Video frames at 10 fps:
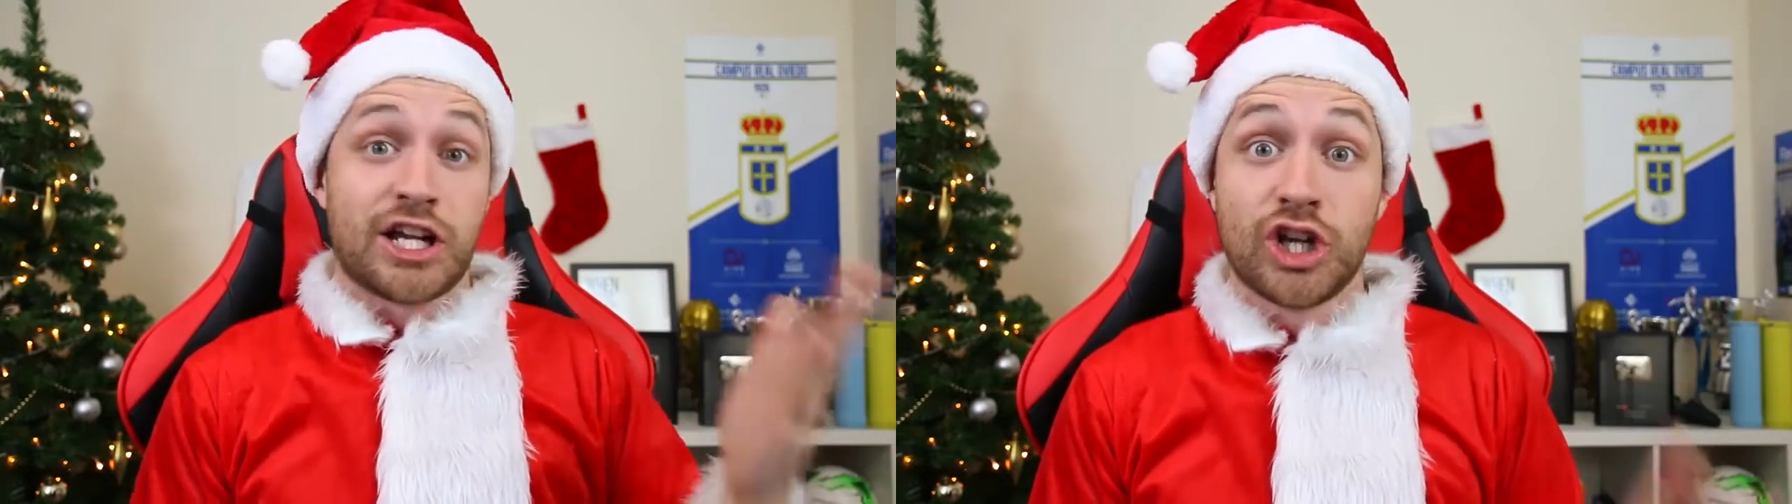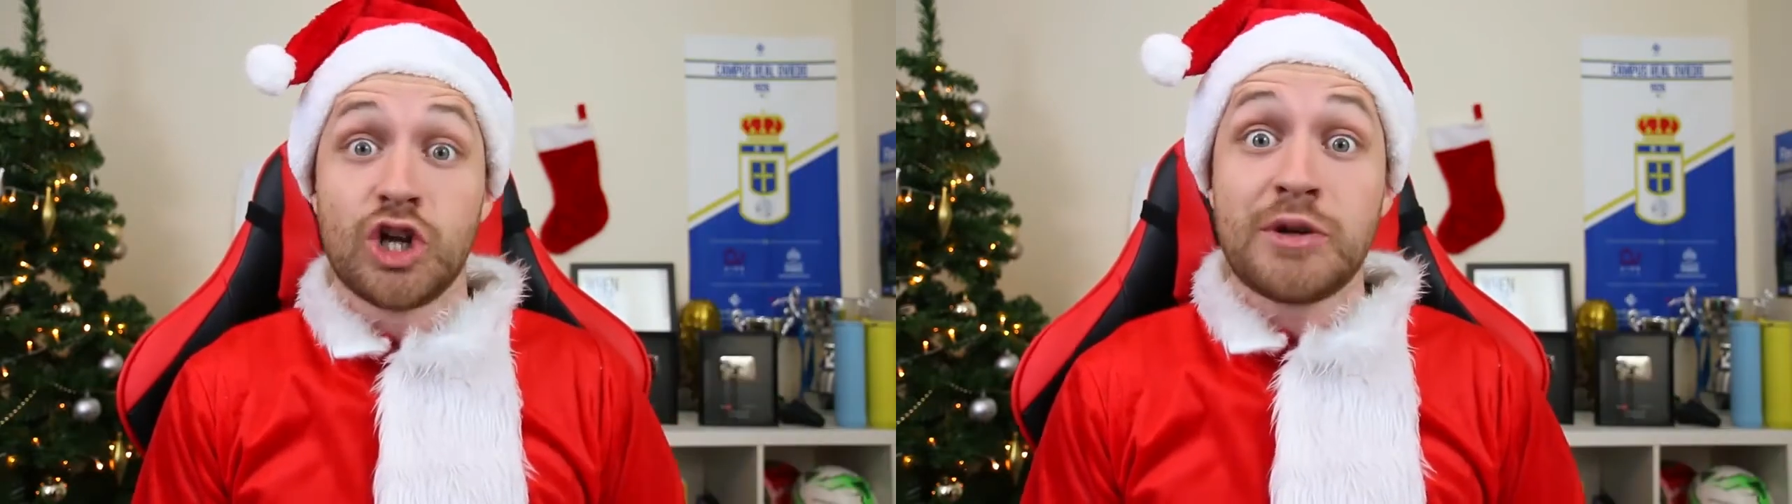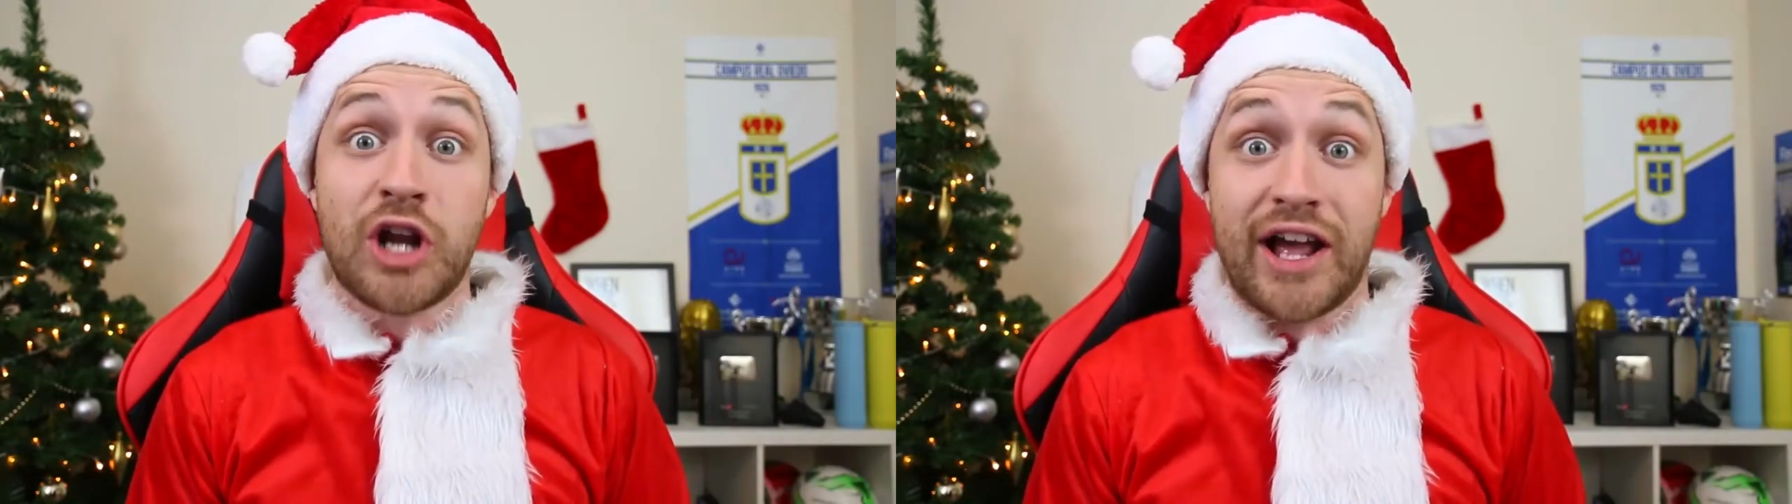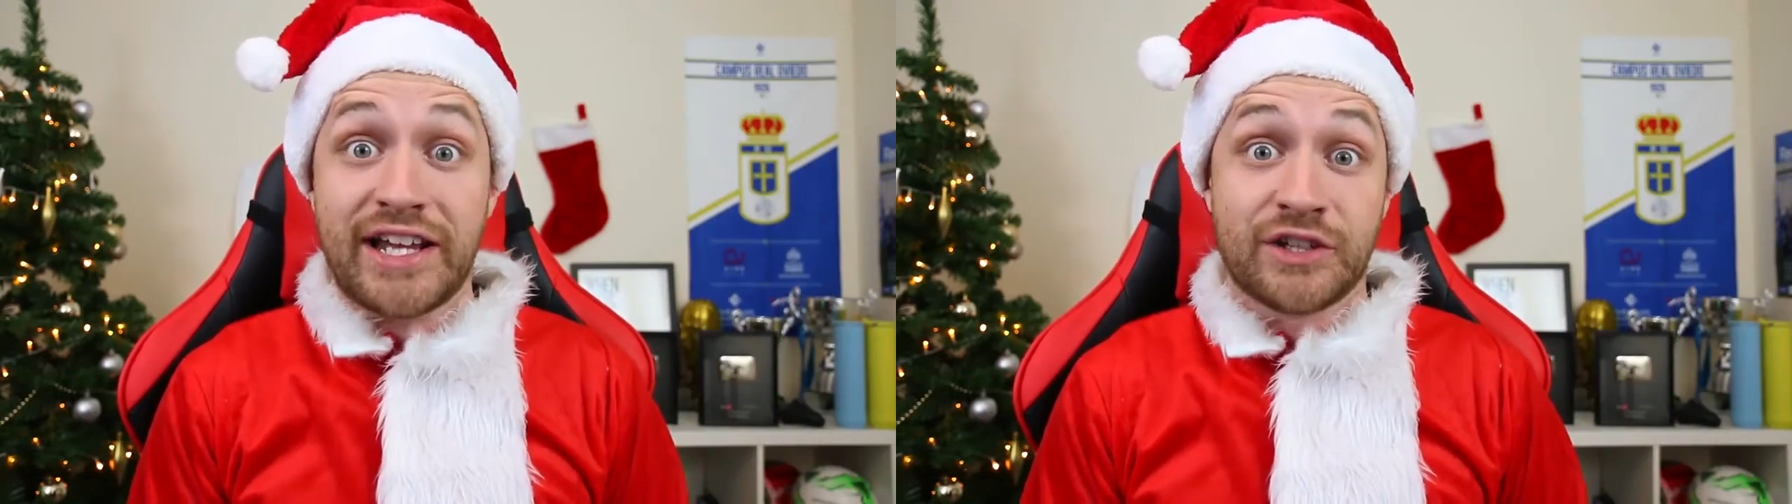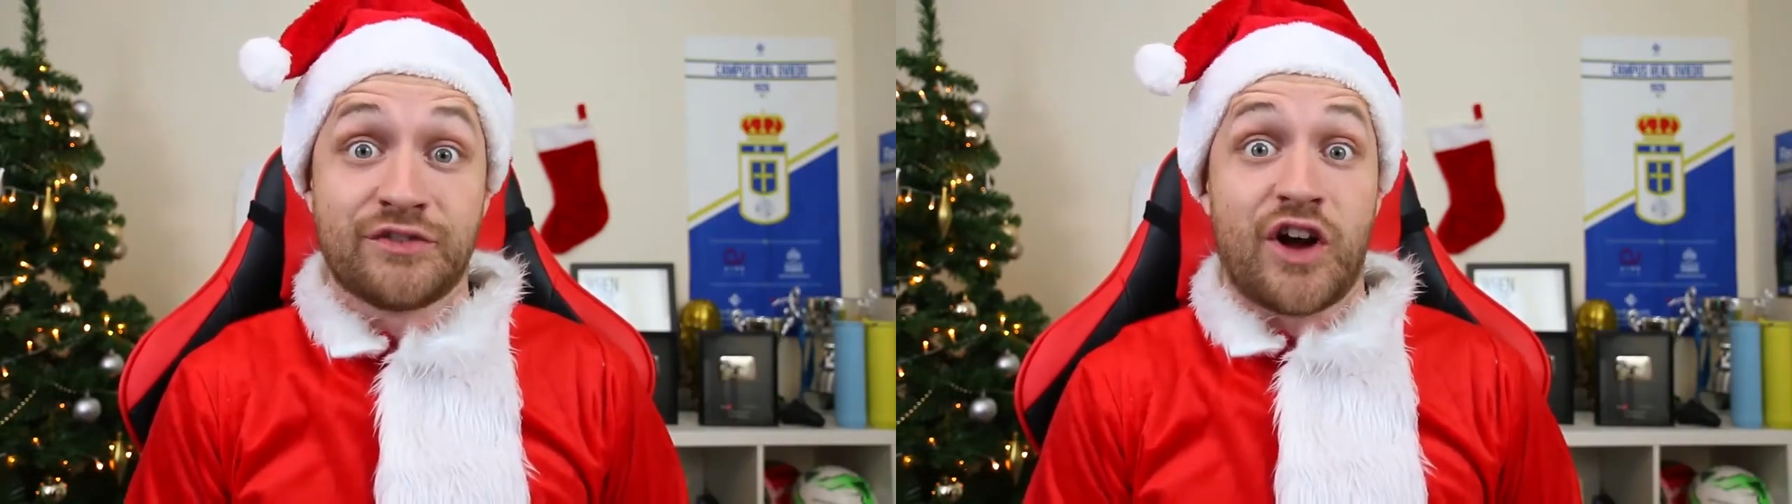
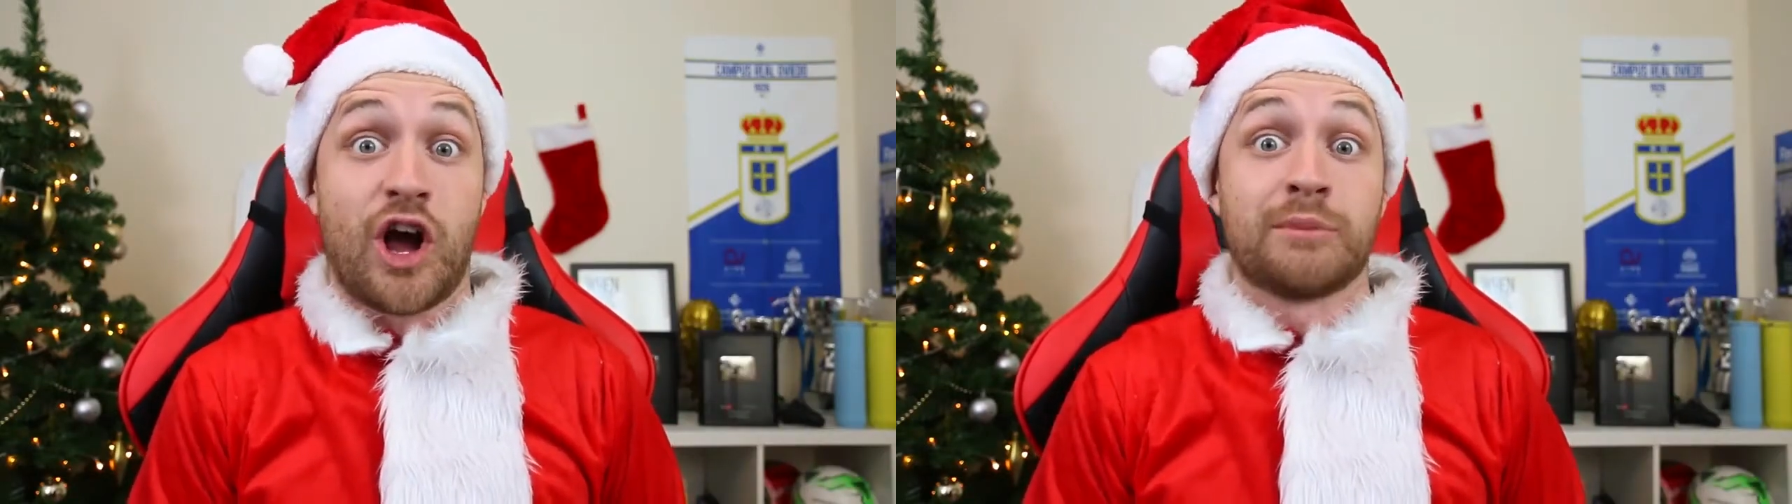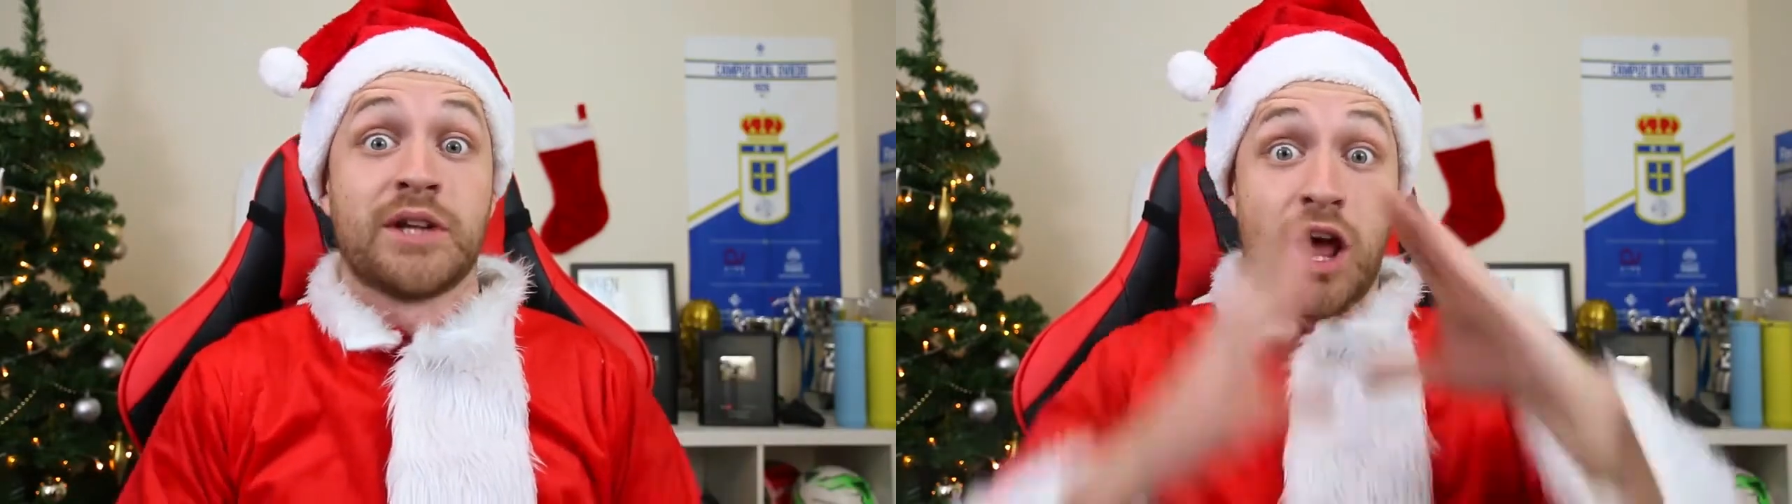Illuminati confirmed.